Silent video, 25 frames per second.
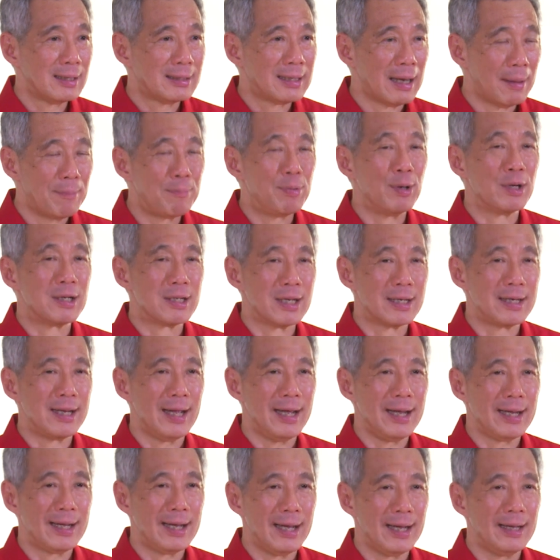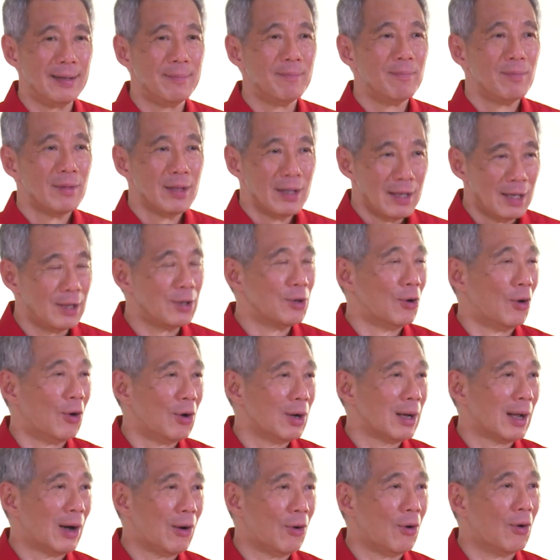temperature taking in
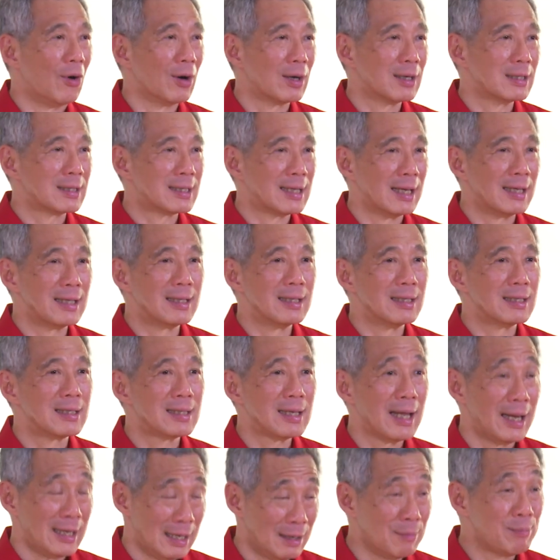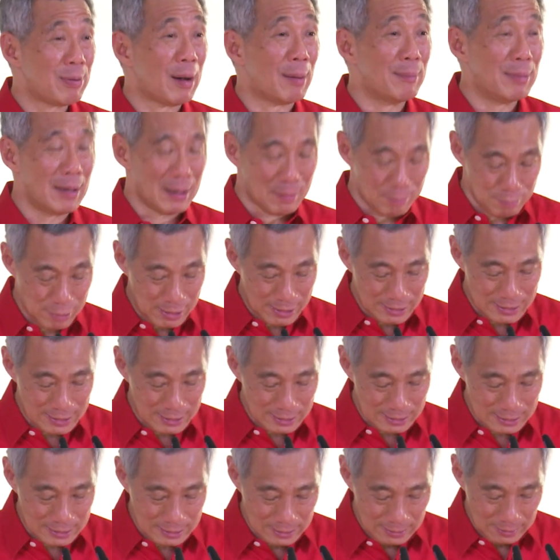all our hawker centers and in public
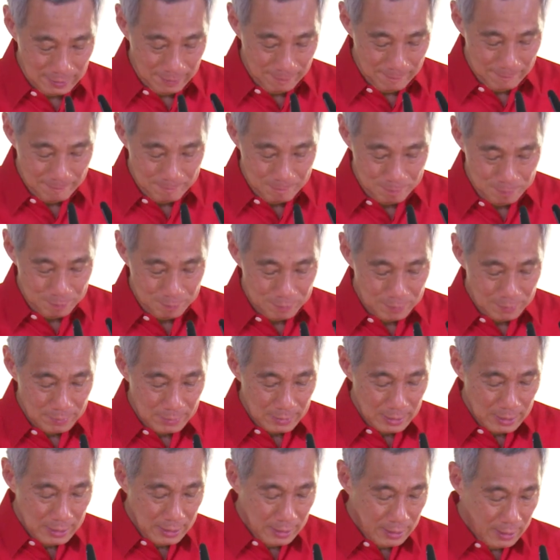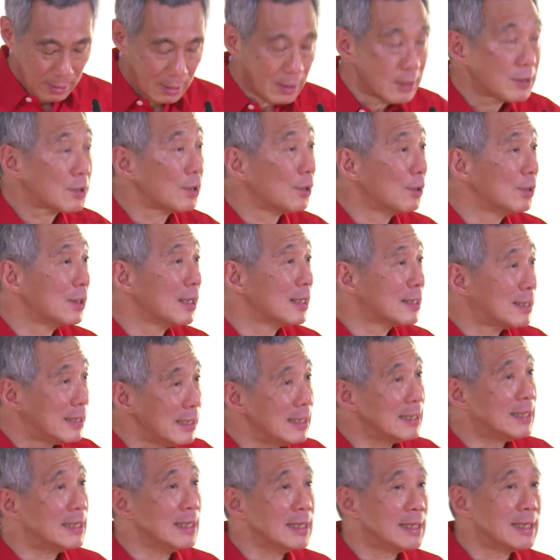places. So the
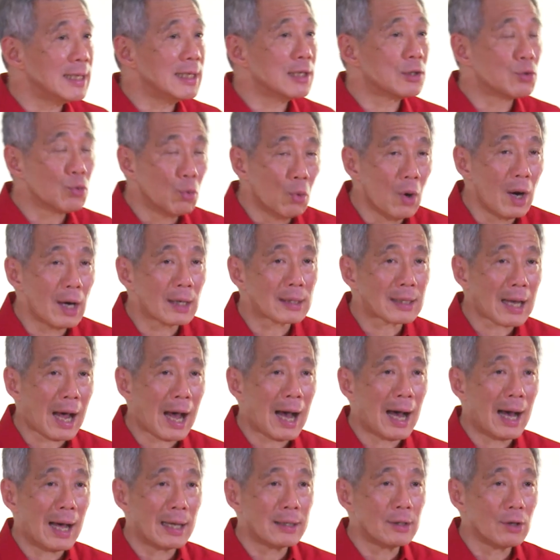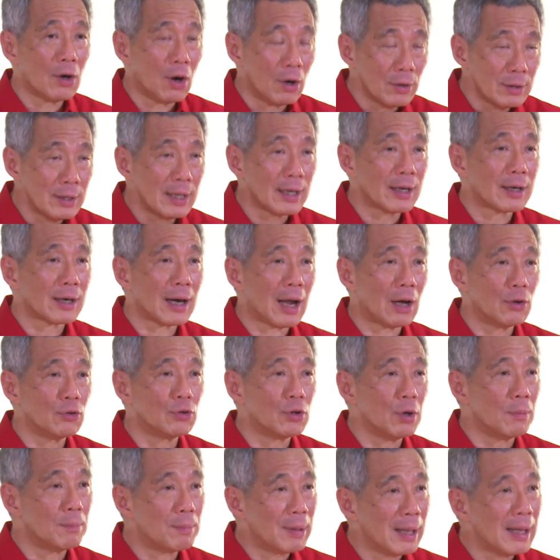CCCs worked hard on the ground
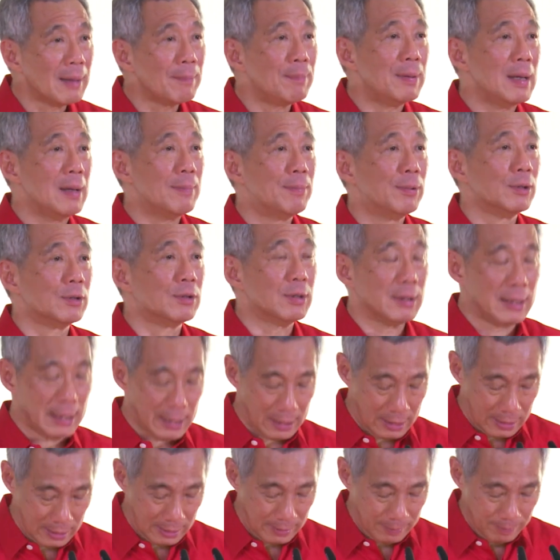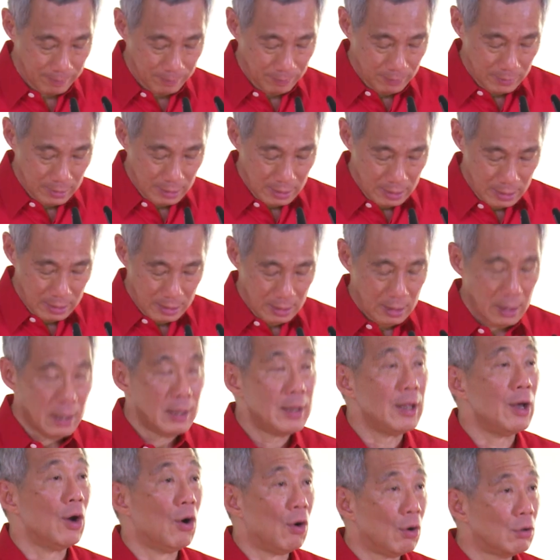to bring people together.
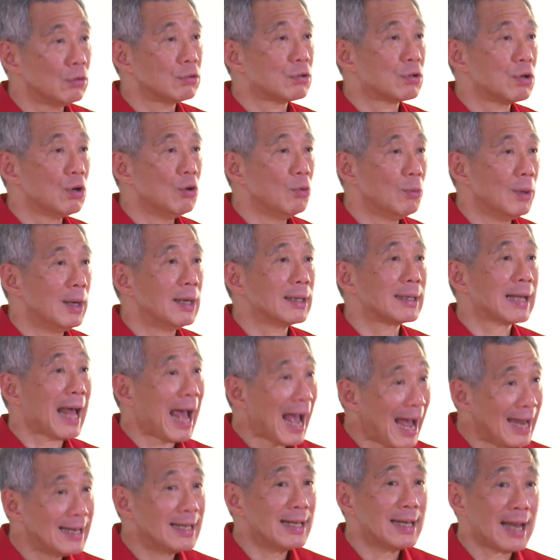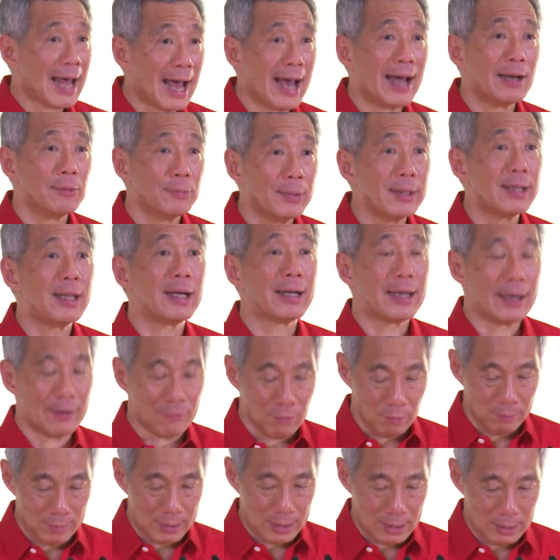They also worked hand in hand with the
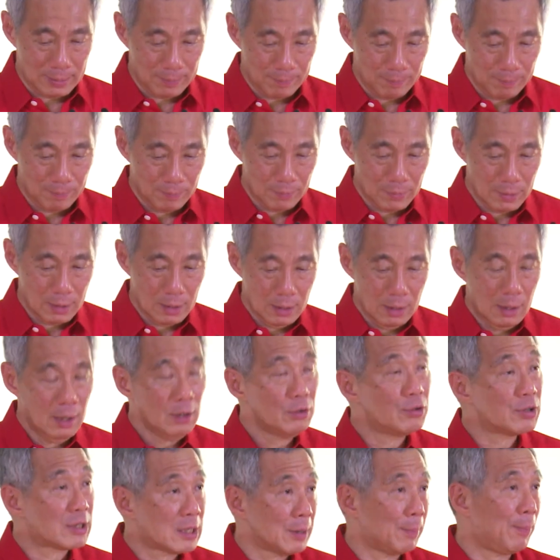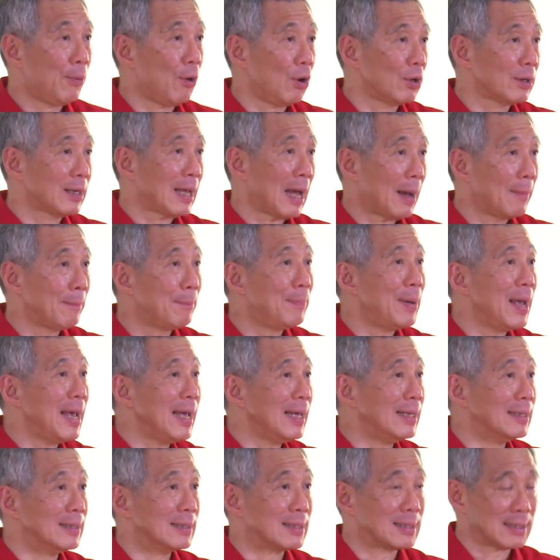government to support
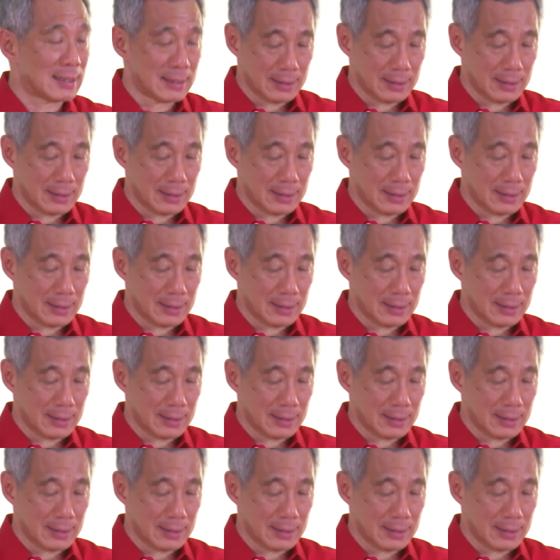campaigns